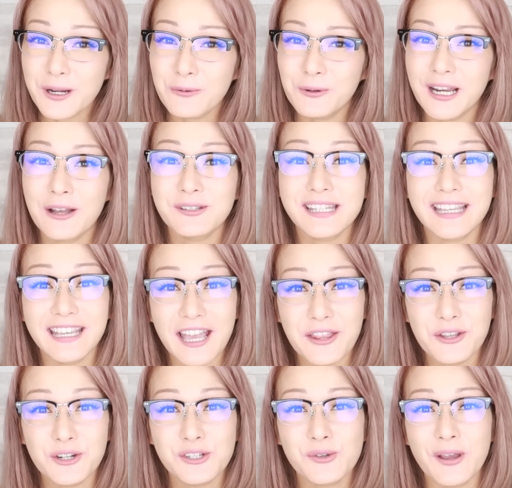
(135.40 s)
write one out
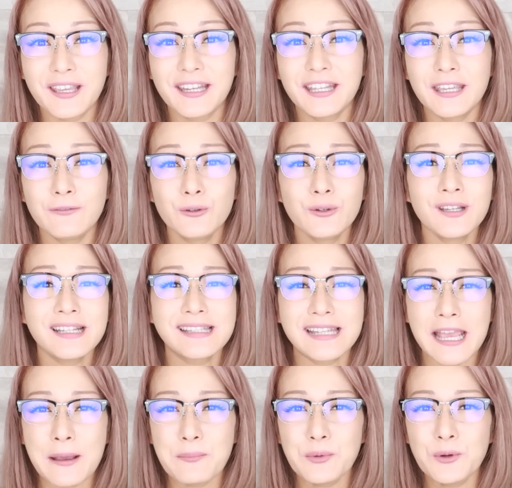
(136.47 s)
together so I can give you an
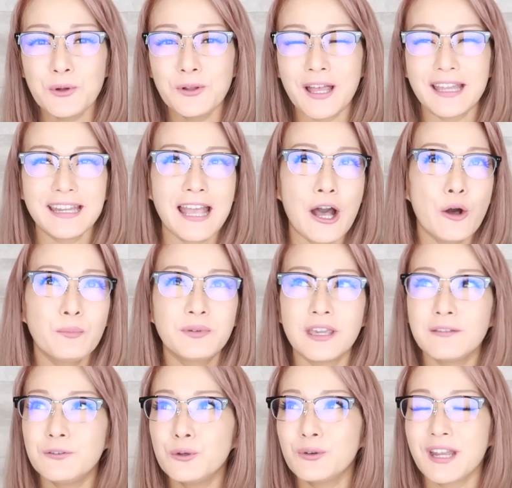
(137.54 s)
example and help
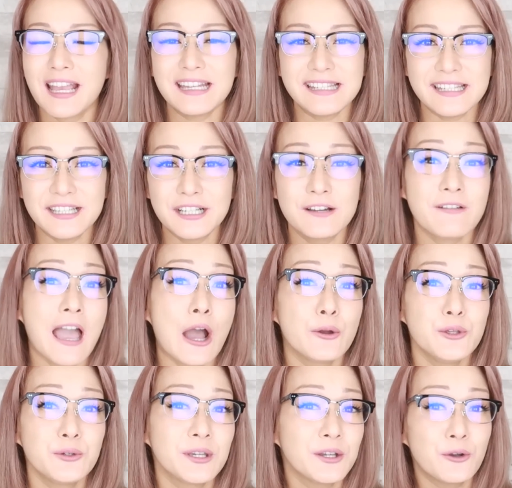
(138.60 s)
give you an idea of how
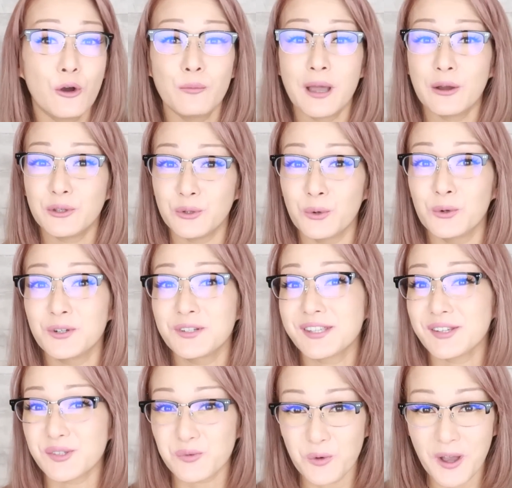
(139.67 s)
you can go about yours
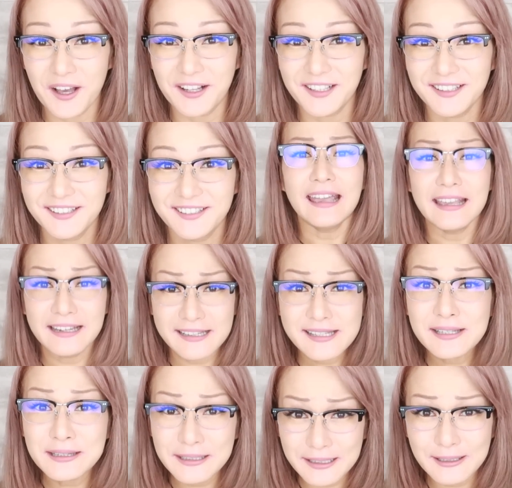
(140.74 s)
as well. It is
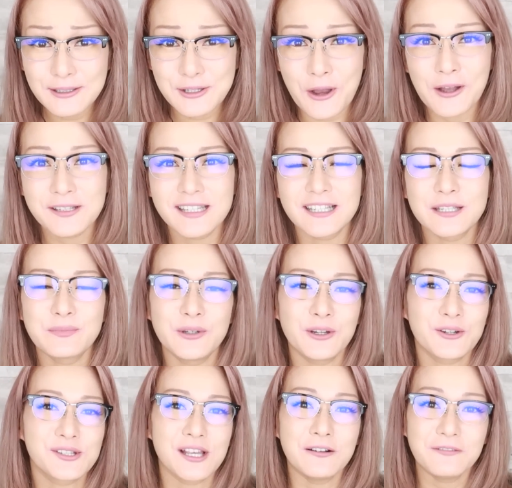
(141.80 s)
a little daunting to put
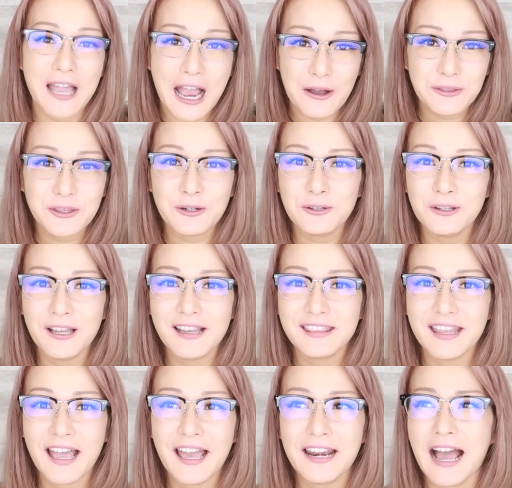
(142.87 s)
yourself out there like
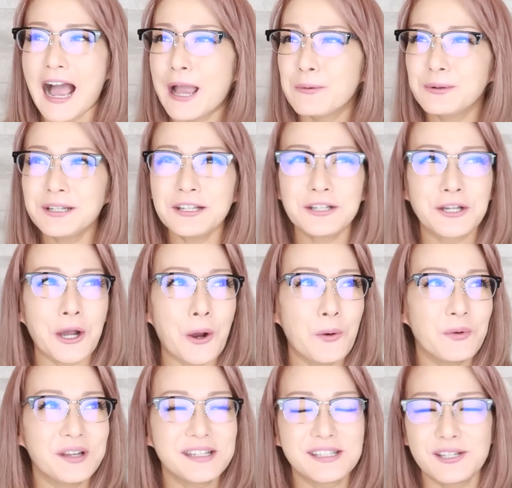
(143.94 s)
that. I wouldn't
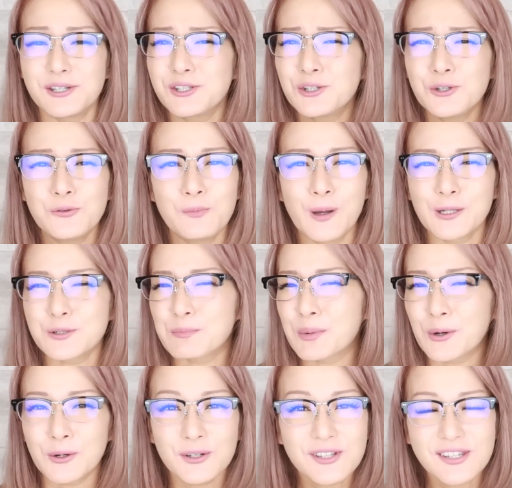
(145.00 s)
go into too much
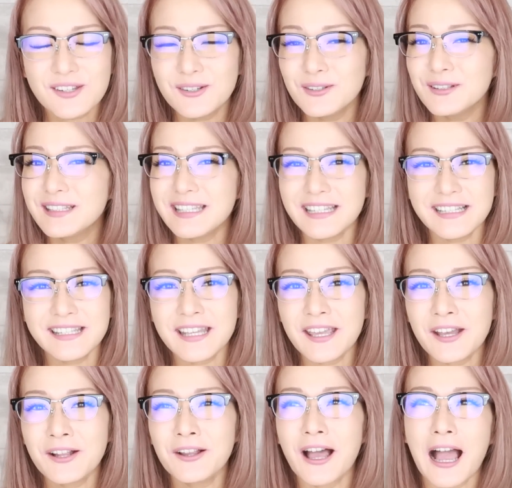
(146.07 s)
personal
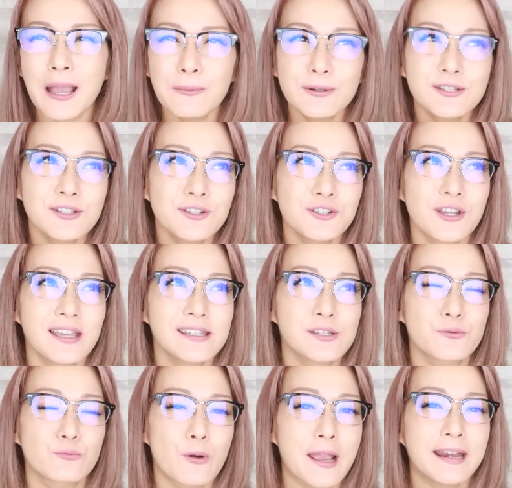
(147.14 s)
detail. I would suggest
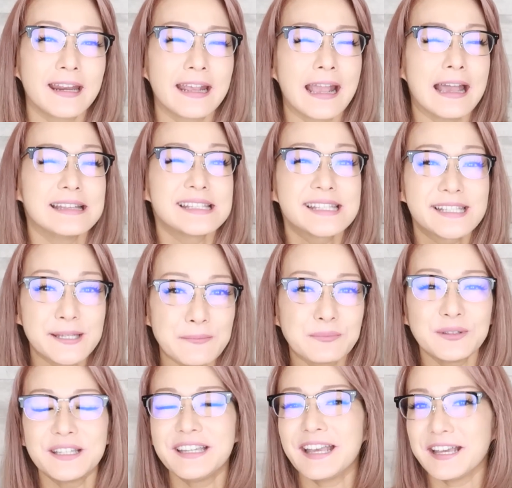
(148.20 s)
writing as
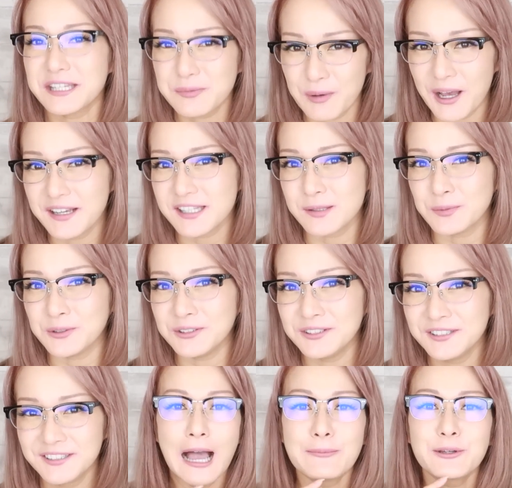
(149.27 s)
simply as
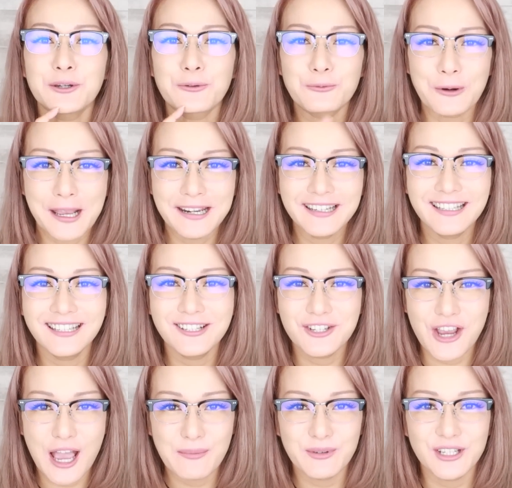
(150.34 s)
possible. I'm gonna write it in
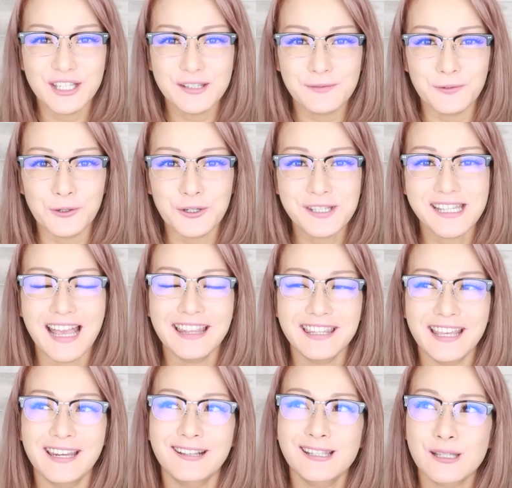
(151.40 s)
Japanese first and
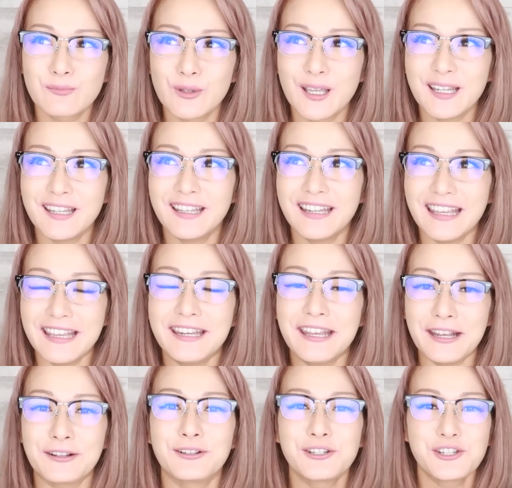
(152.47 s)
then explain it in
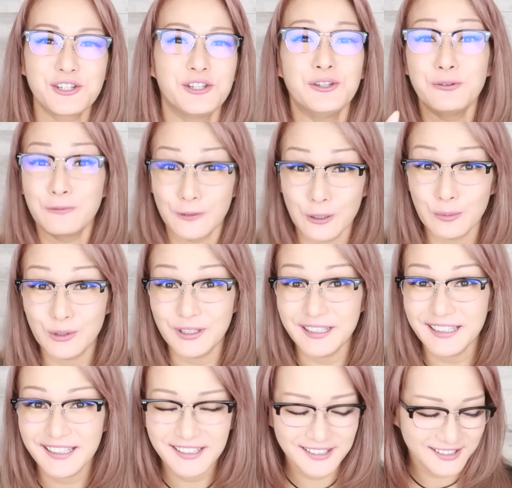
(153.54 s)
English to you
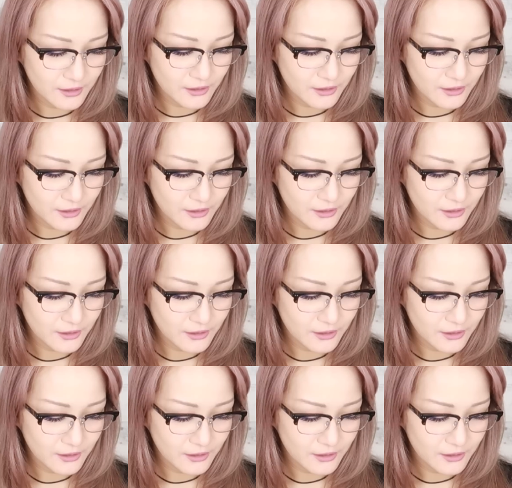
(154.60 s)
verbally.